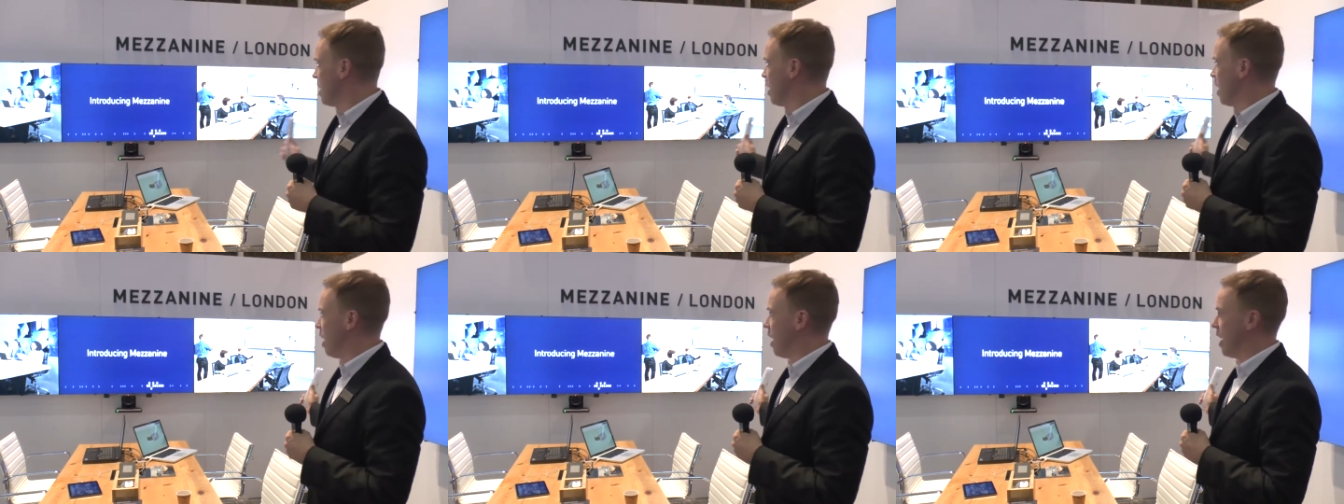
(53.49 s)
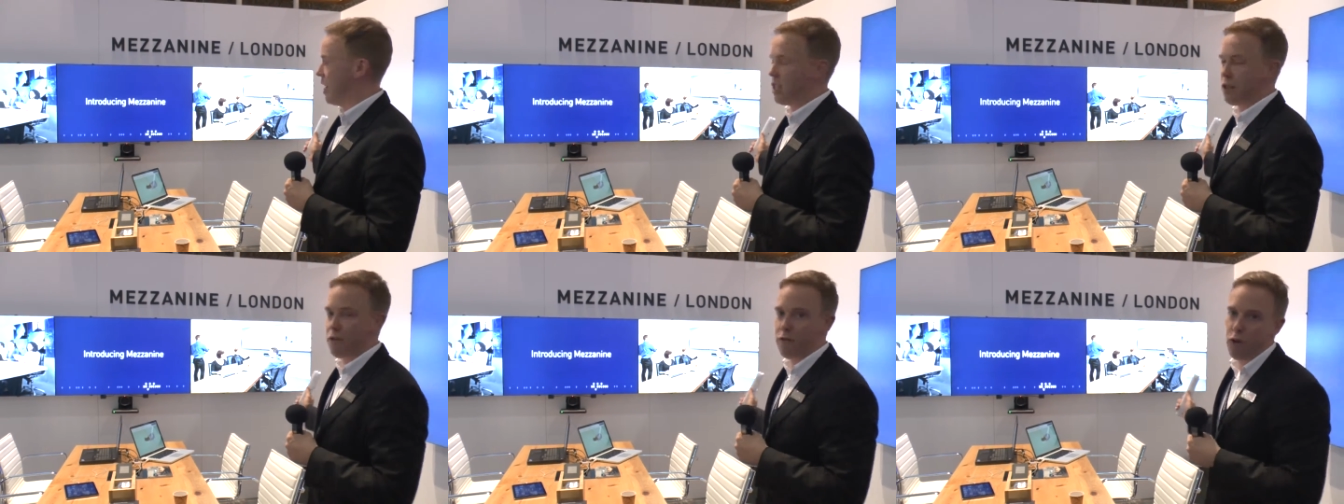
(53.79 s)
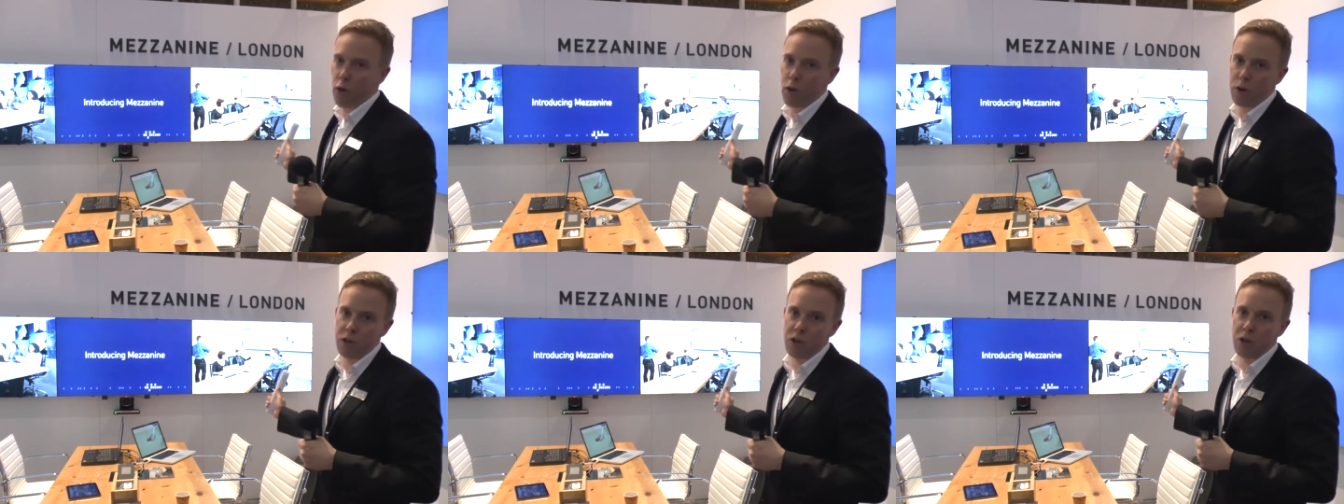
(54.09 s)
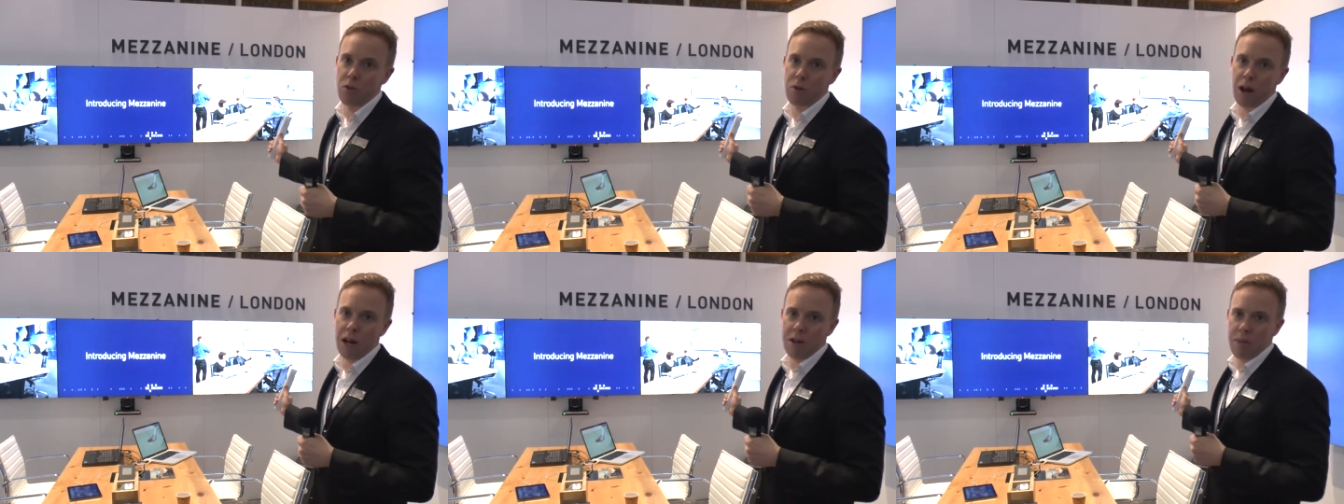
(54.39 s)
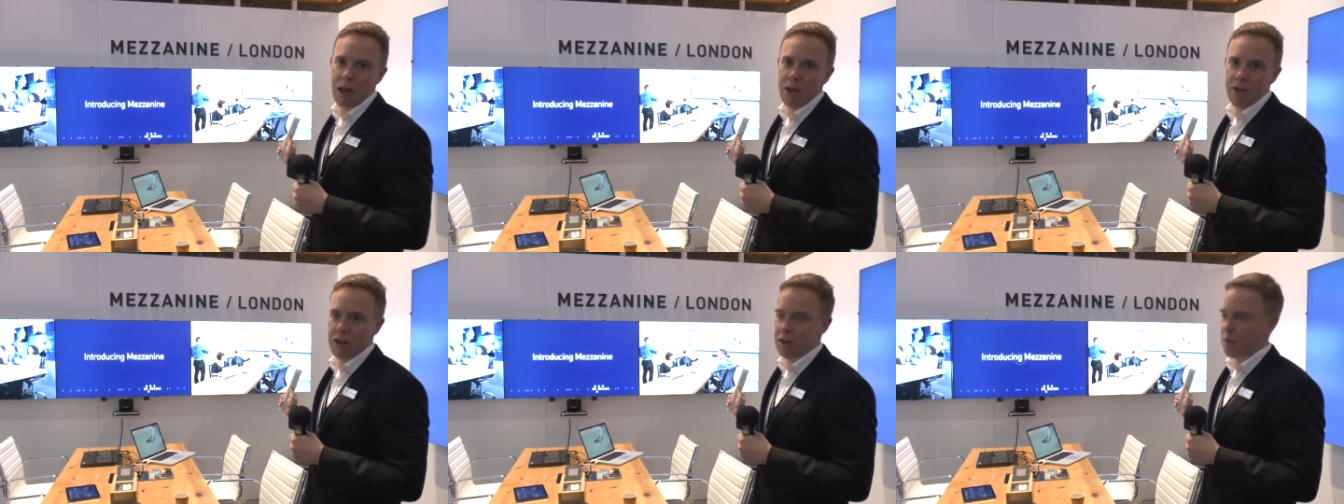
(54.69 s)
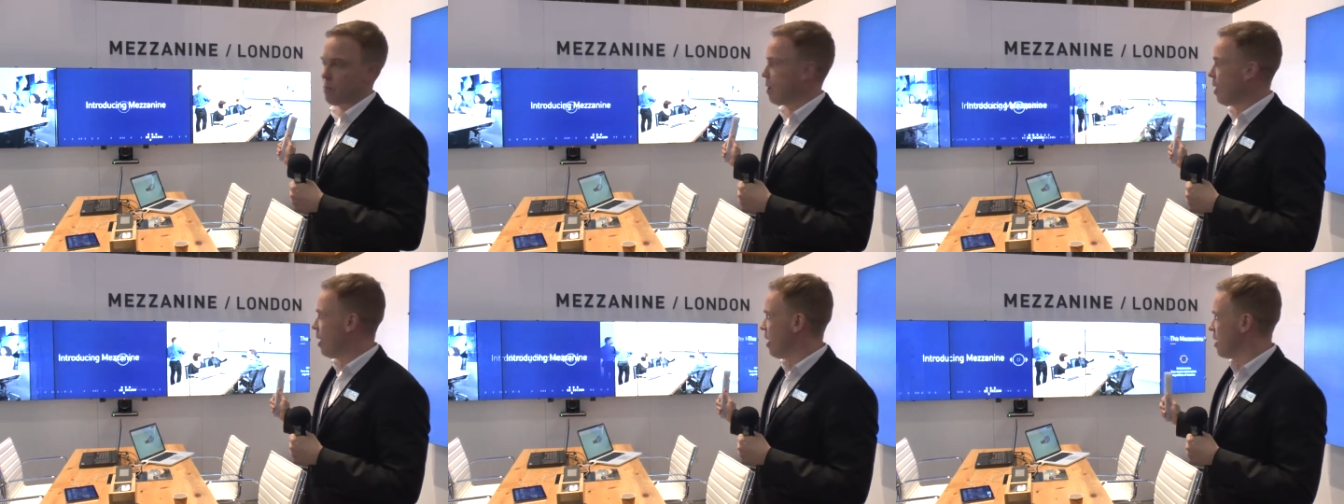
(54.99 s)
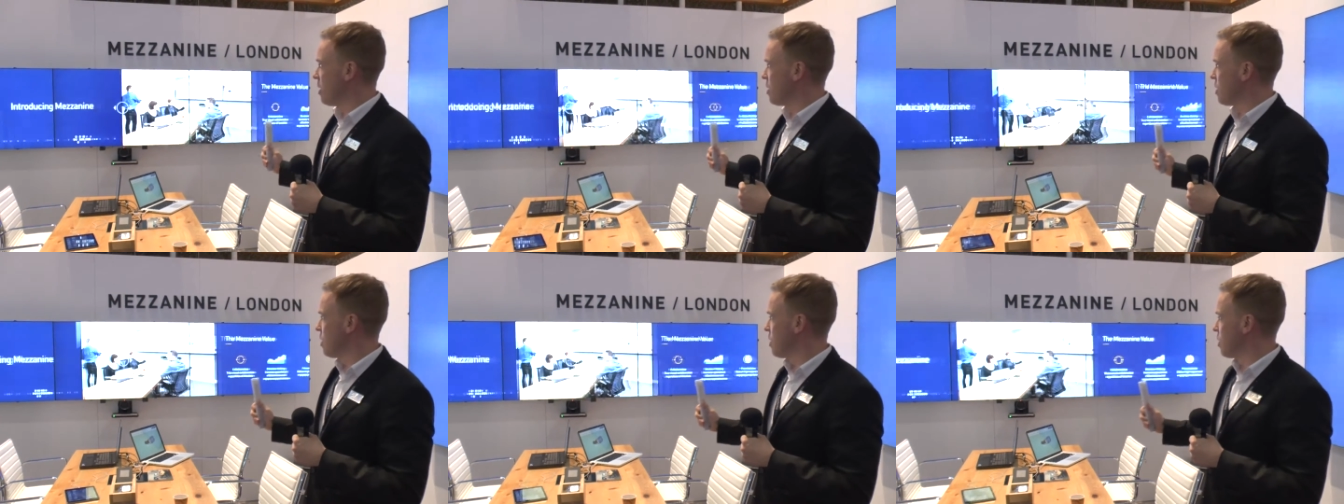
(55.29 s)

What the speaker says: It's a 4U rack-mounted appliance